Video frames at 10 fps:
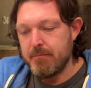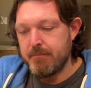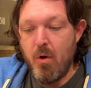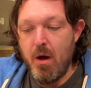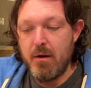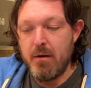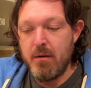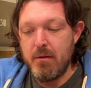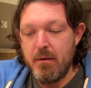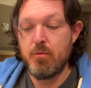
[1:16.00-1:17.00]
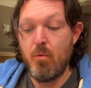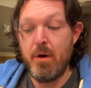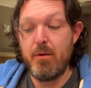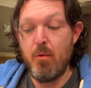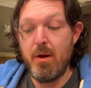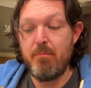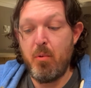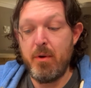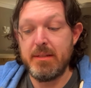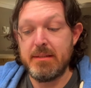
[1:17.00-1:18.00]
Water,
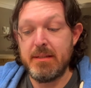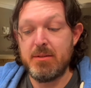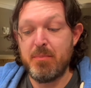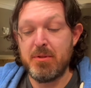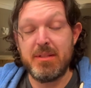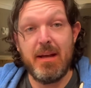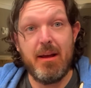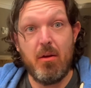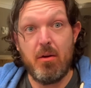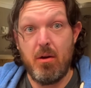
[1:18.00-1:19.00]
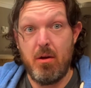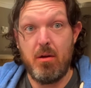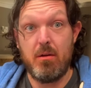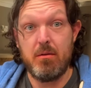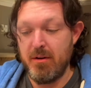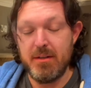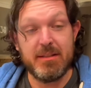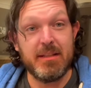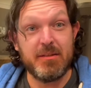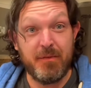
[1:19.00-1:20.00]
21.6% alcohol.
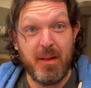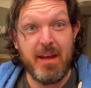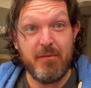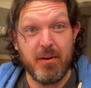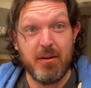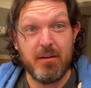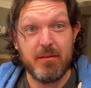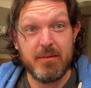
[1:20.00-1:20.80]
It says flavor.